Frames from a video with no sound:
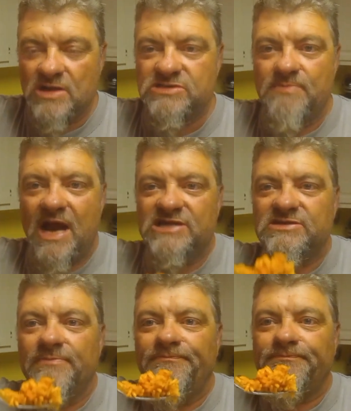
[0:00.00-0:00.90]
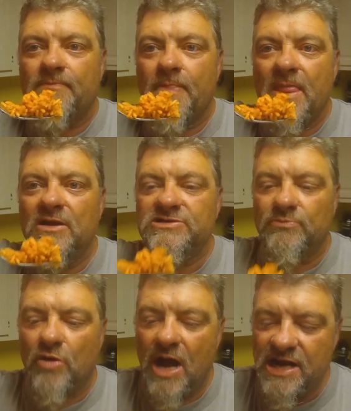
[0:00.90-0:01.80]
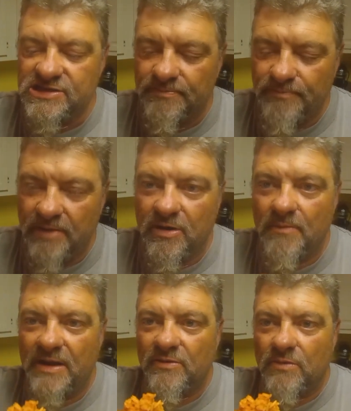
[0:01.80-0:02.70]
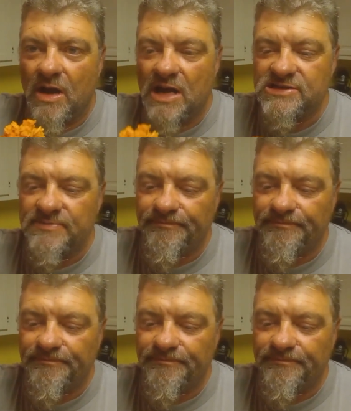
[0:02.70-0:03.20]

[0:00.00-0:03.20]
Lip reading: smashed them. There's some rice. Baby girl made the rice,